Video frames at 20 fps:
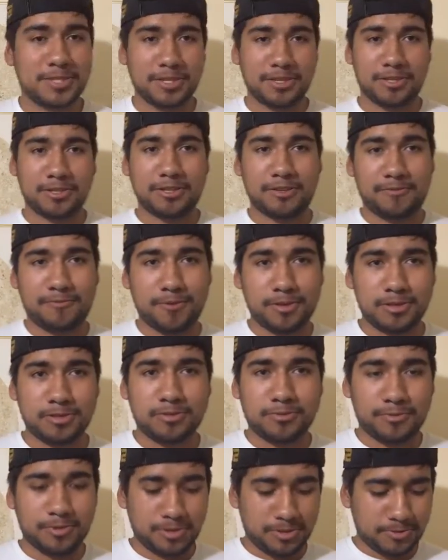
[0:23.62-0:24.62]
So the
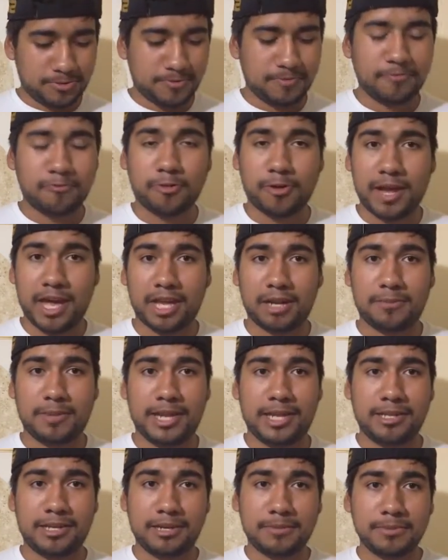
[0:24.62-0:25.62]
first review for
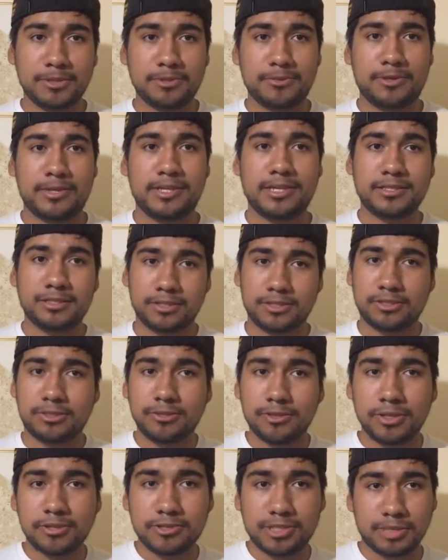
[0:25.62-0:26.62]
anime that I'm doing is a
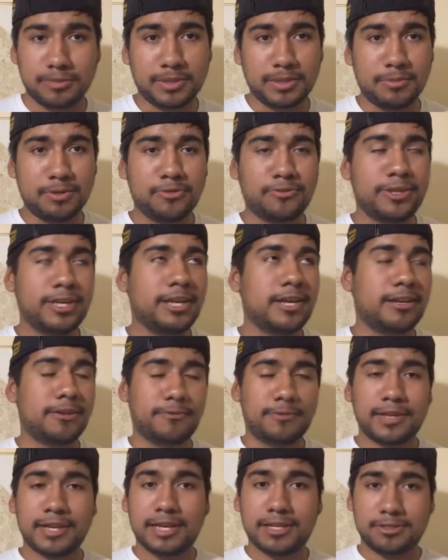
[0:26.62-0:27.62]
Studio Ghibli movie,
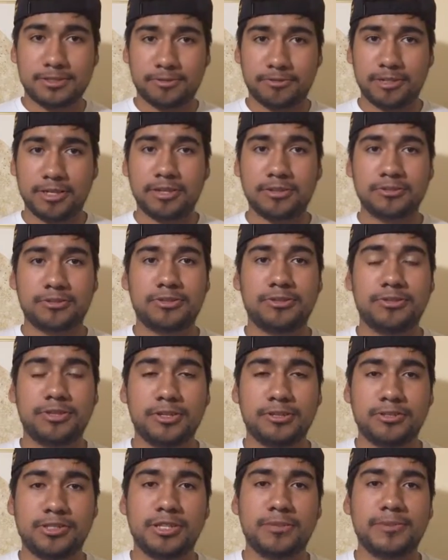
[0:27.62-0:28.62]
and if you guys don't know,
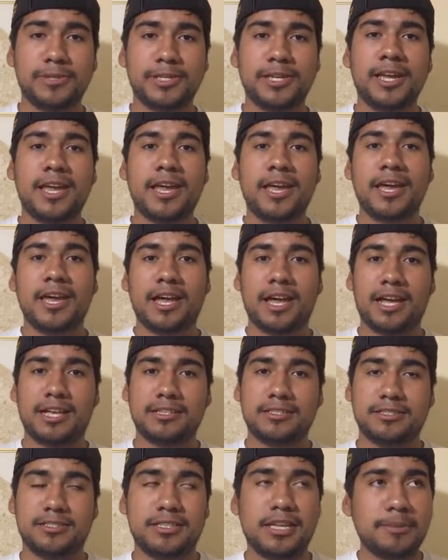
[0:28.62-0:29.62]
Studio Ghibli
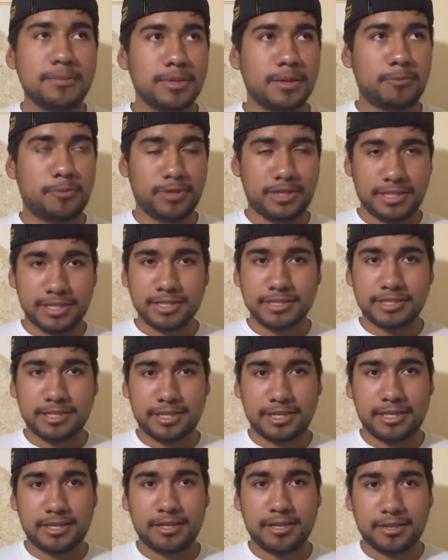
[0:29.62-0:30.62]
has teamed up with
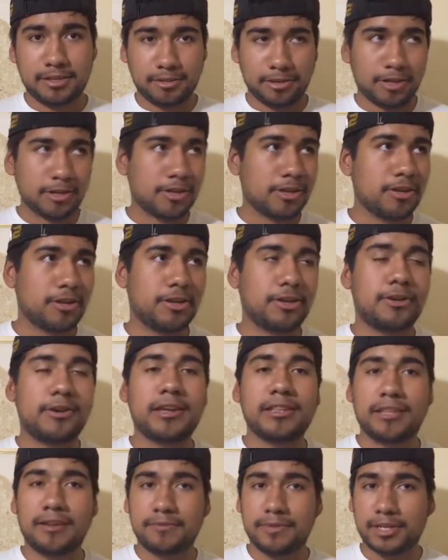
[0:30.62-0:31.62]
Disney long
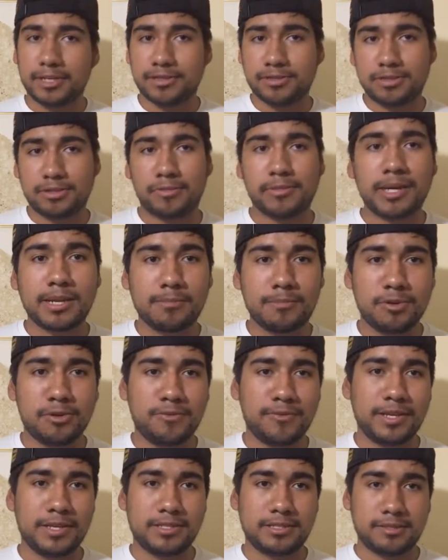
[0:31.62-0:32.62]
ago, and they've done so many
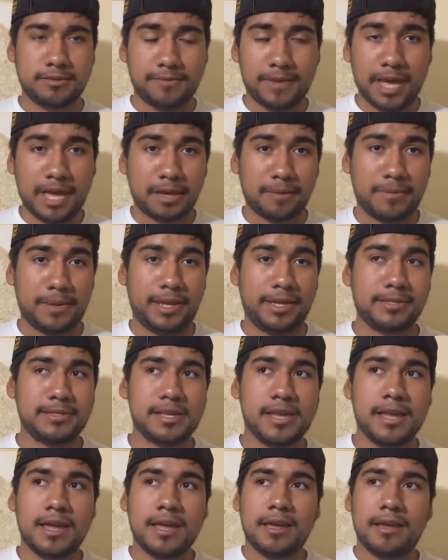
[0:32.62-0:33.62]
movies of
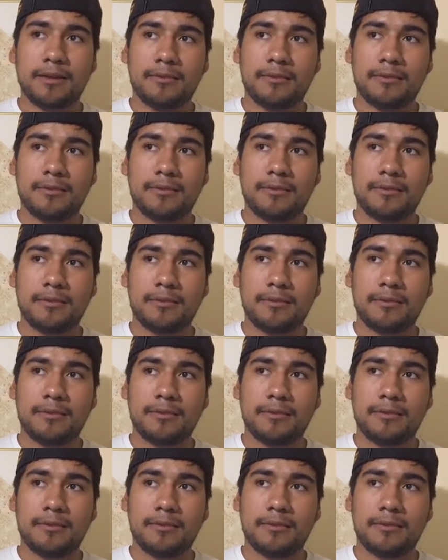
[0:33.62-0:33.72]
animes.